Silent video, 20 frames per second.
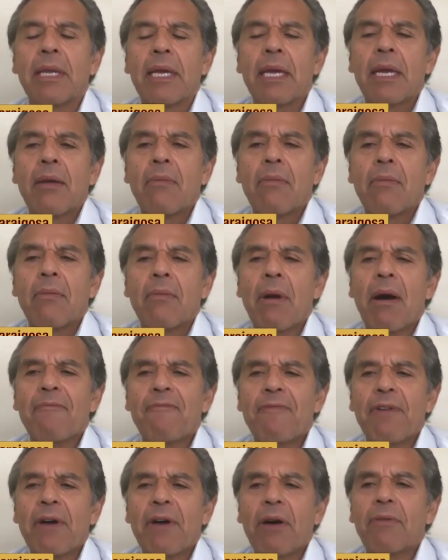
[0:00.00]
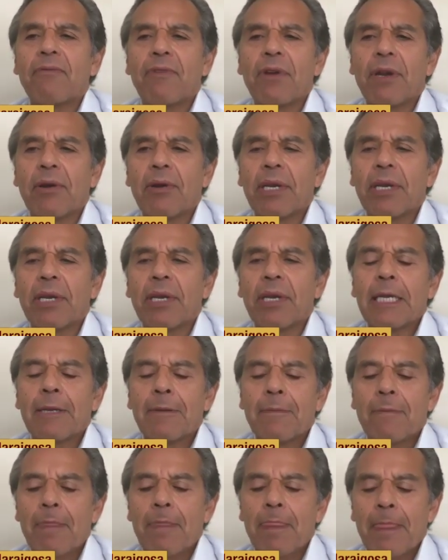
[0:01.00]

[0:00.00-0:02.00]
And my mom felt very